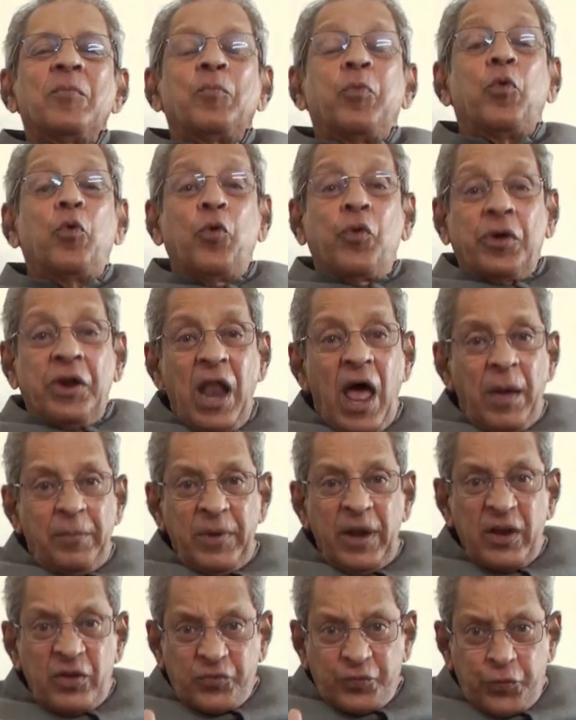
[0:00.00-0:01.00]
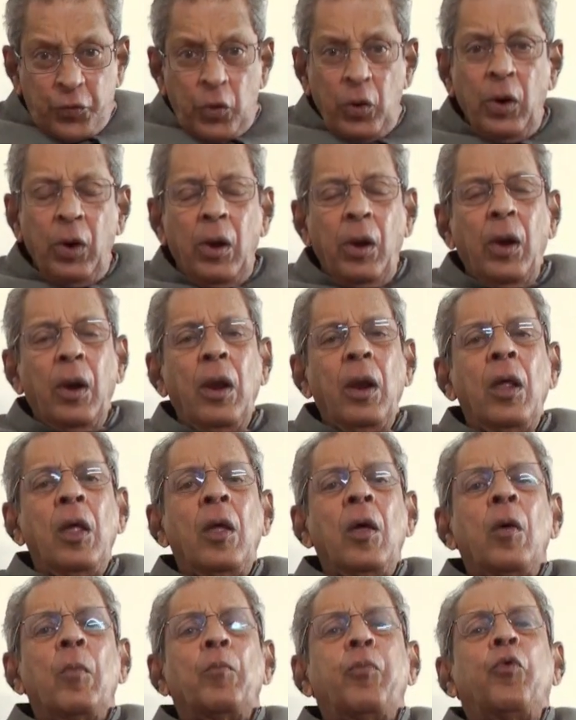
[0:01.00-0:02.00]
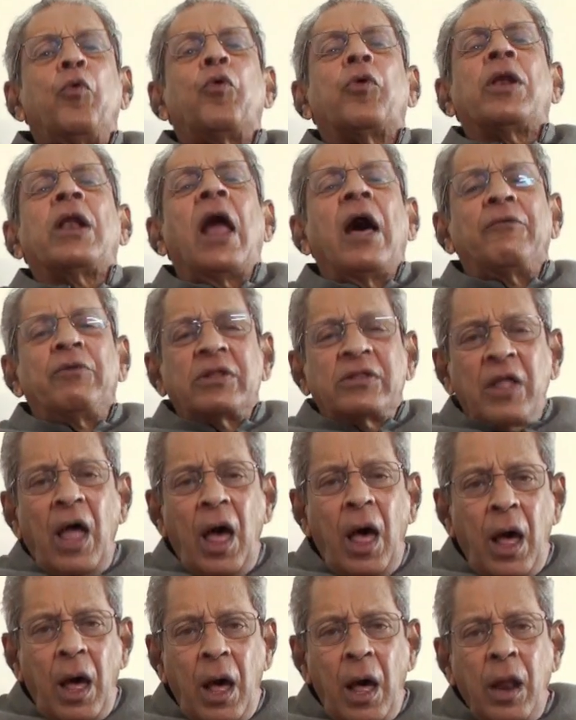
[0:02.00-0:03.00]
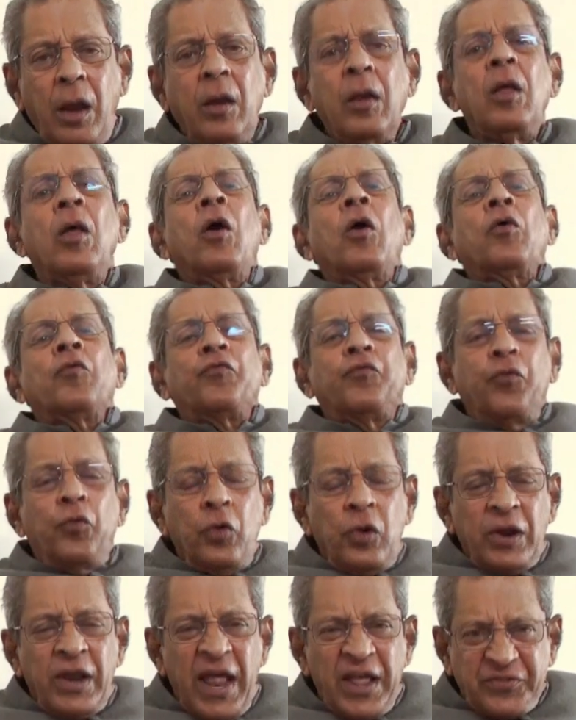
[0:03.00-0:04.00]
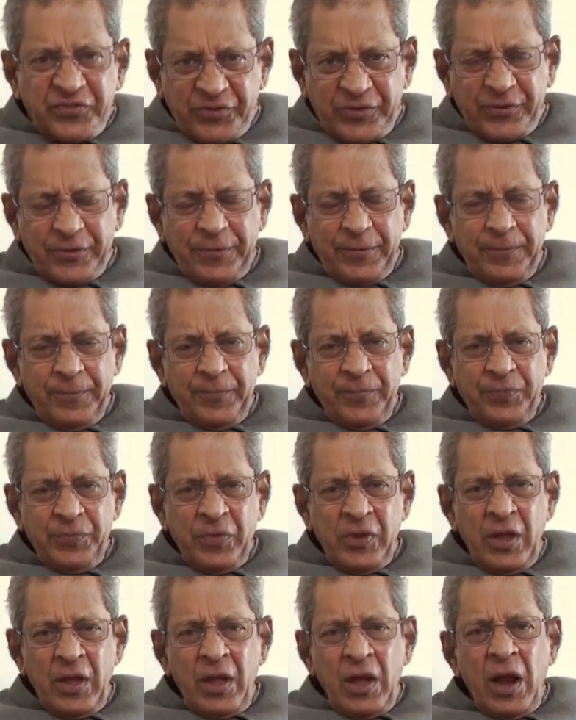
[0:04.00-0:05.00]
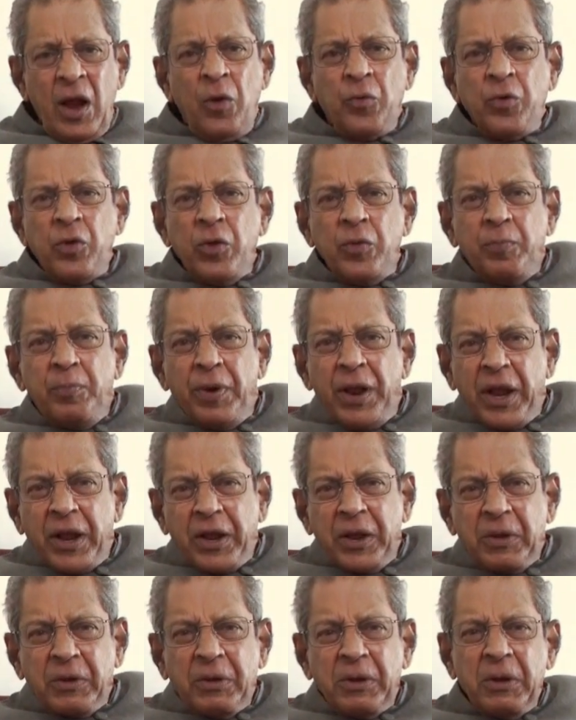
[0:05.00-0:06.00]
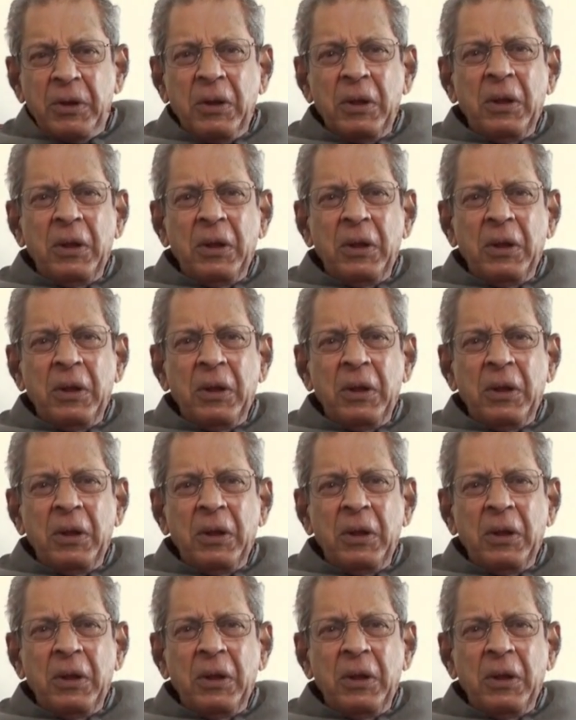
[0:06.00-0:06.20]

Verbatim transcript: Purna means full. Purna Avatar, fullness. How do you break it?